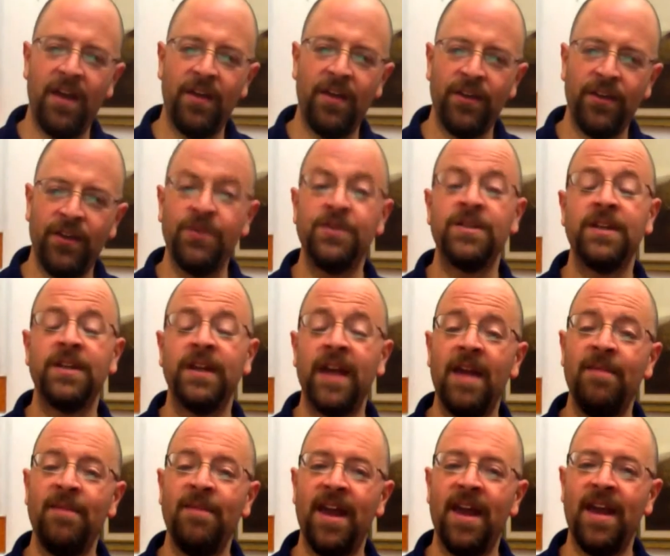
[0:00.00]
using
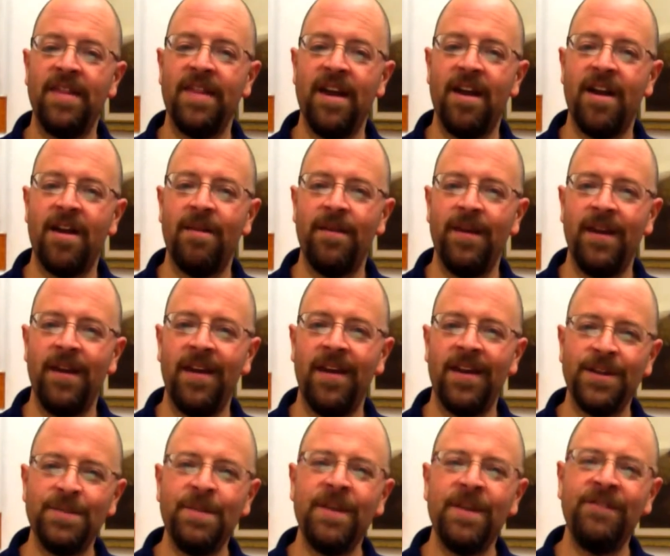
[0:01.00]
ABA therapy, and
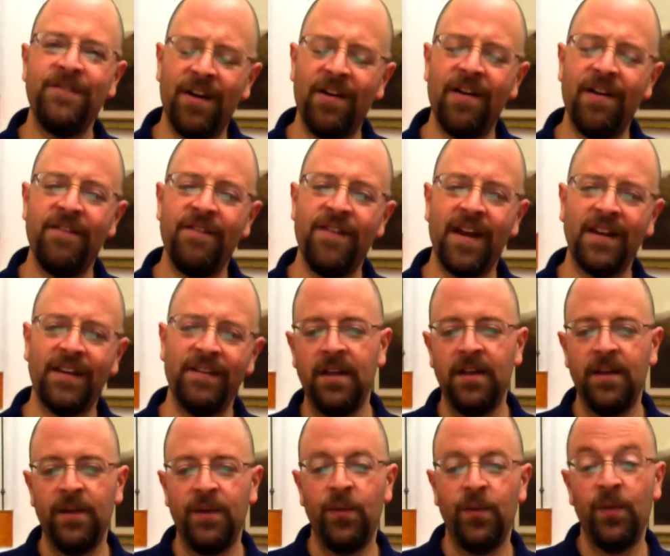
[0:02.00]
it's been very effective.
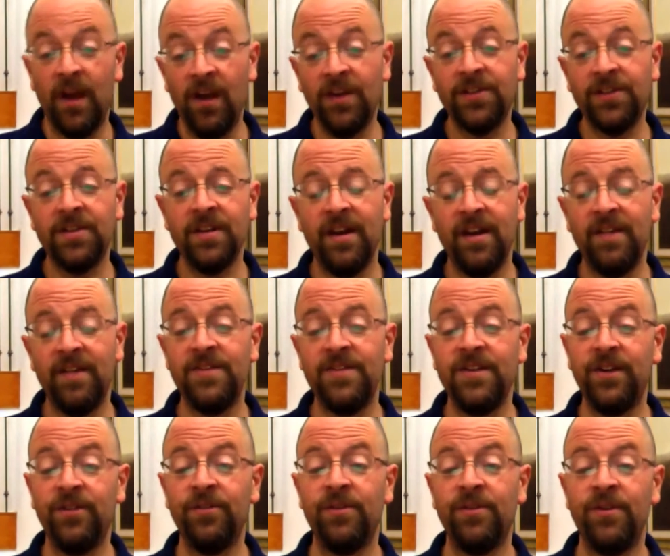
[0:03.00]
We also hear of
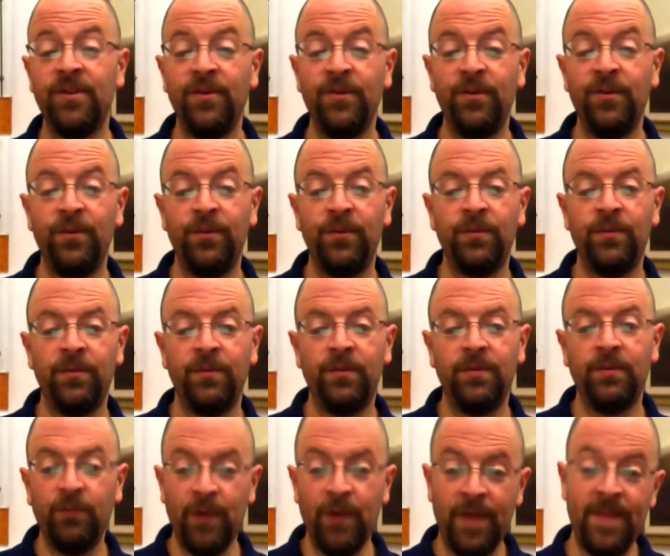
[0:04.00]
children who,
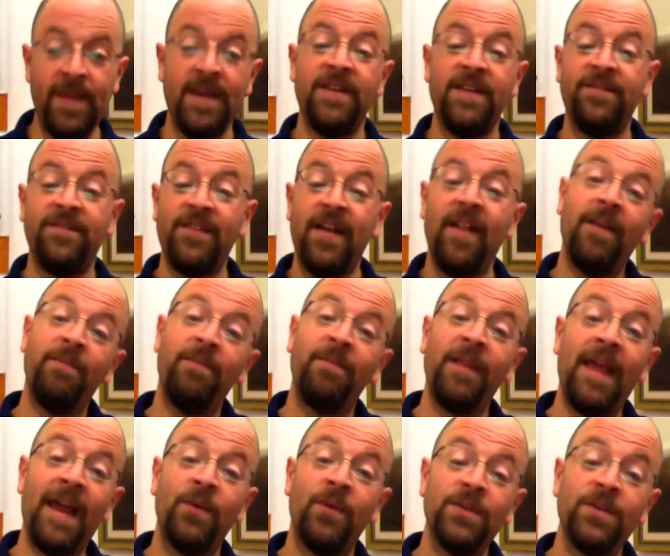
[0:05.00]
when they develop
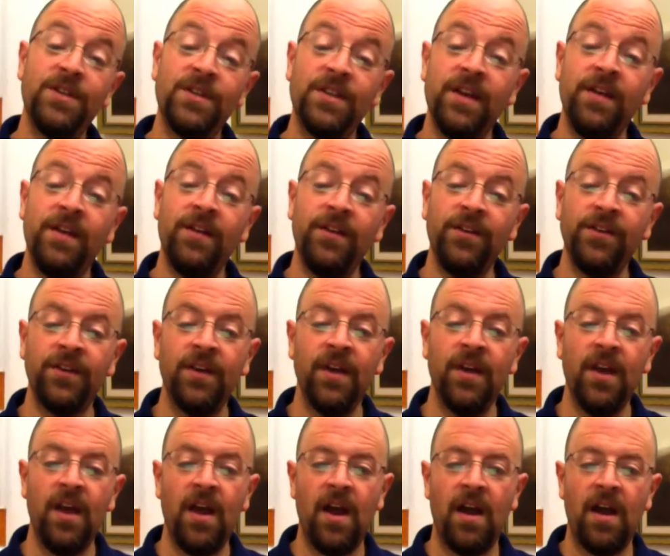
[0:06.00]
language skills,
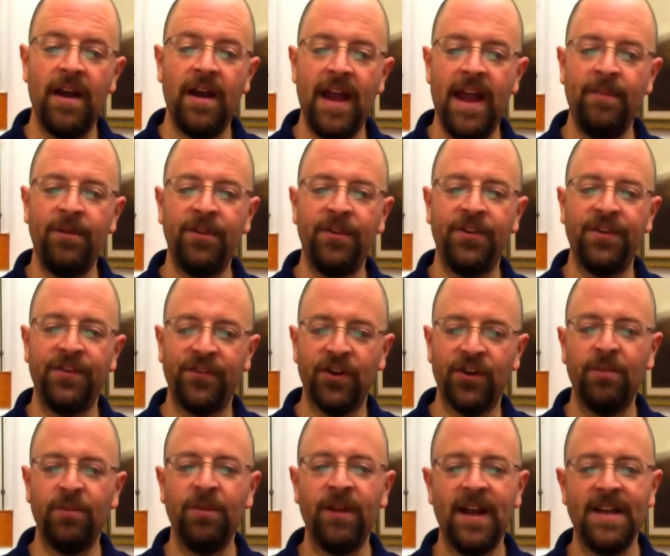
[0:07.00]
are able to
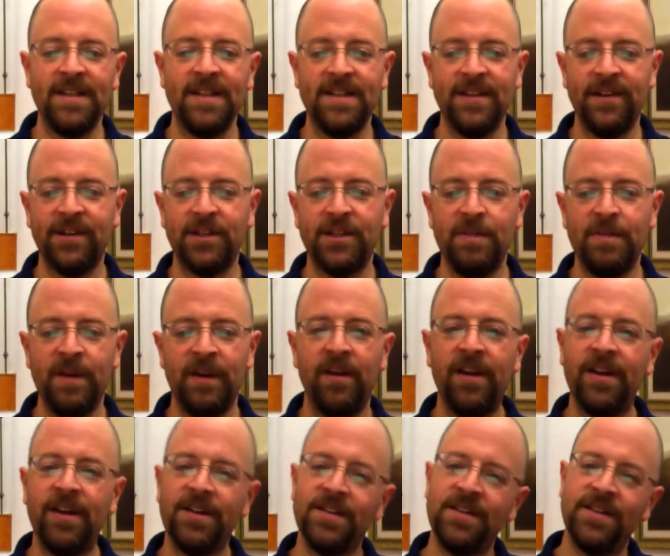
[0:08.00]
verbalize their
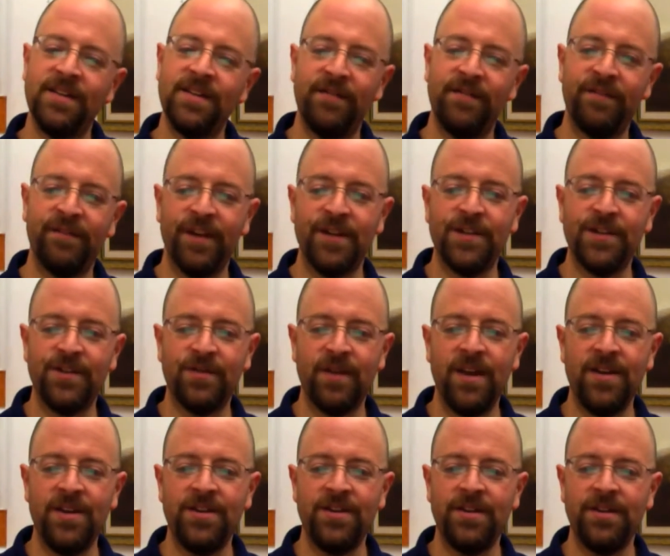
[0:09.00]
experiences and
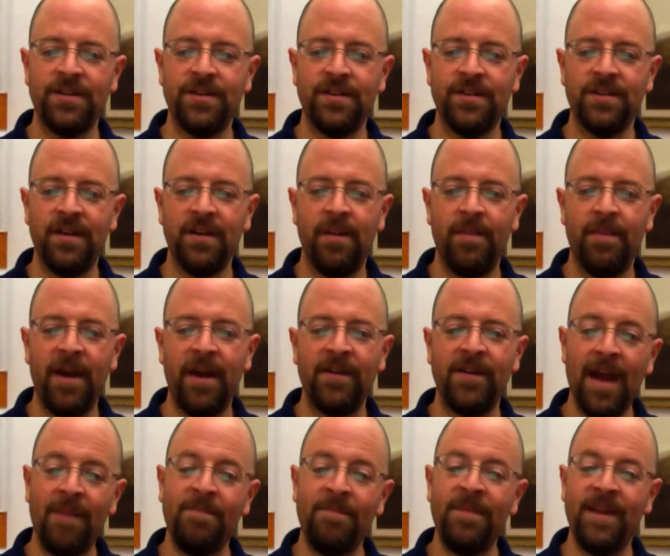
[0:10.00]
frustrations about
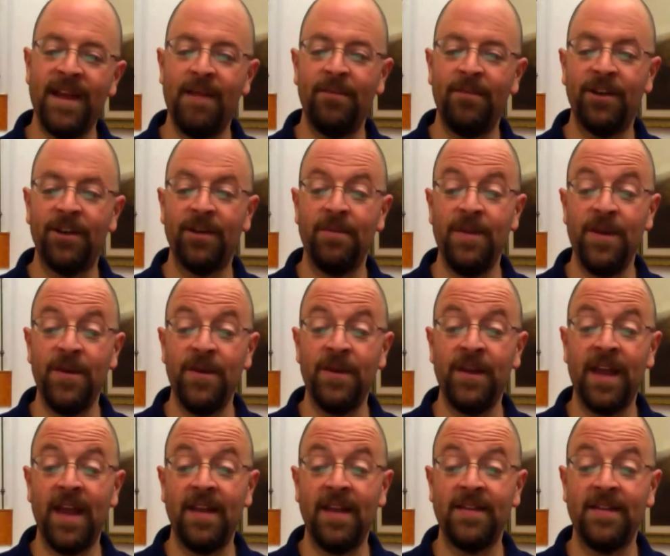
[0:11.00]
not being able to
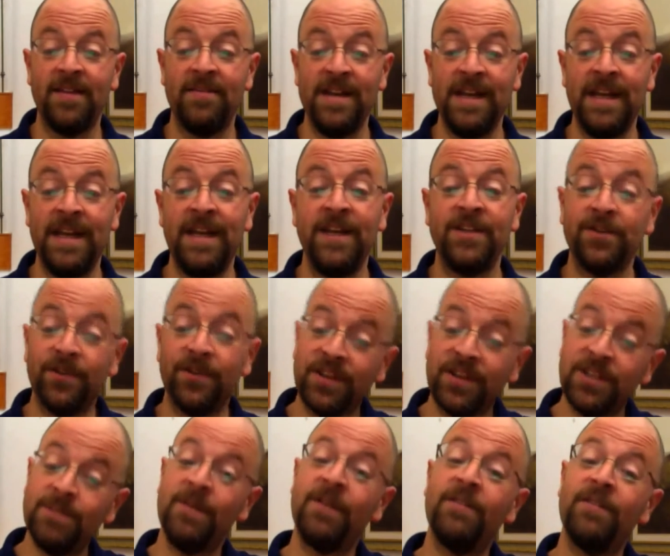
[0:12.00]
communicate their needs or
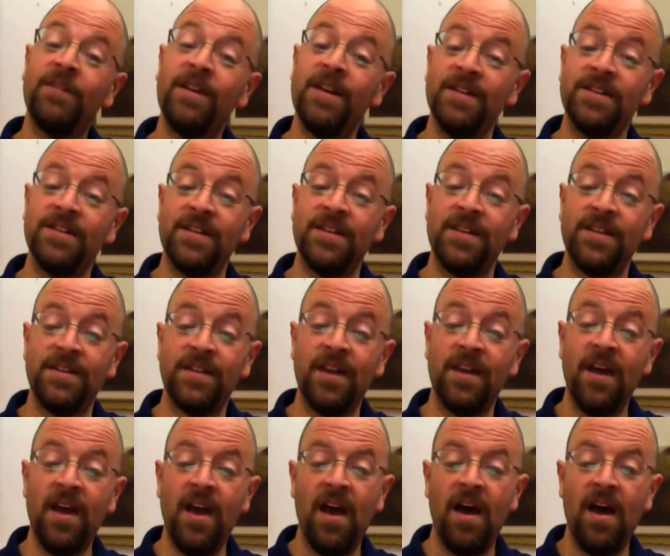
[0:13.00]
experiences
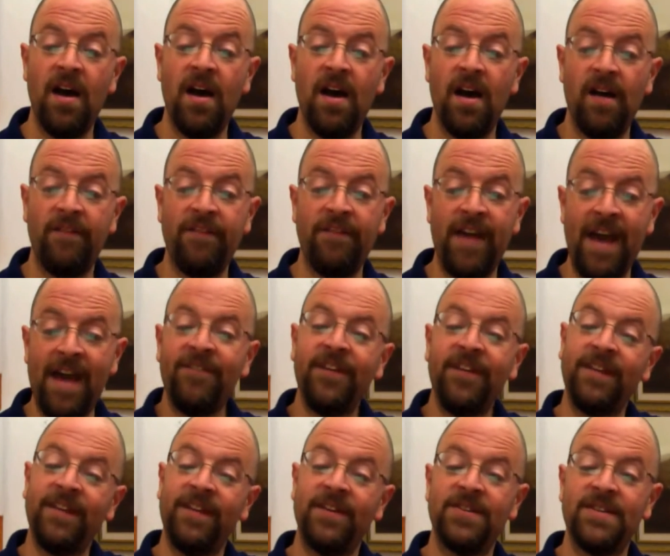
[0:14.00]
of
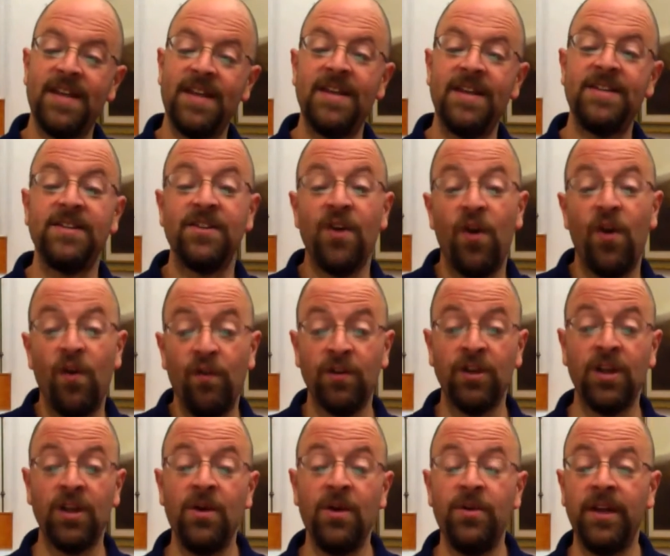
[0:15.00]
having their senses
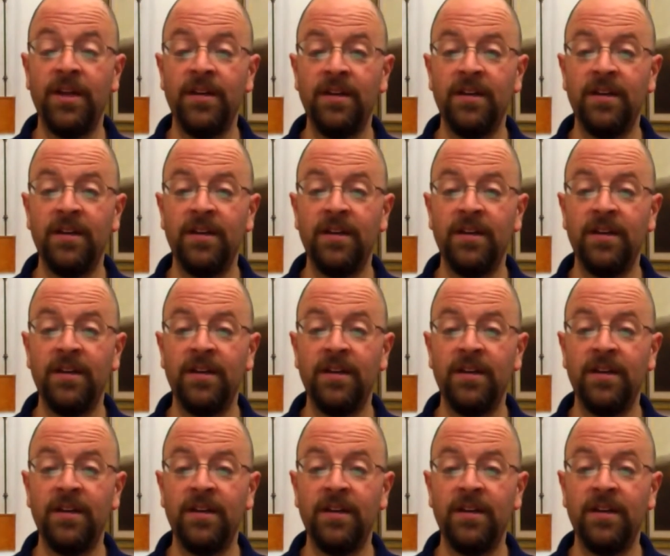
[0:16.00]
overloaded.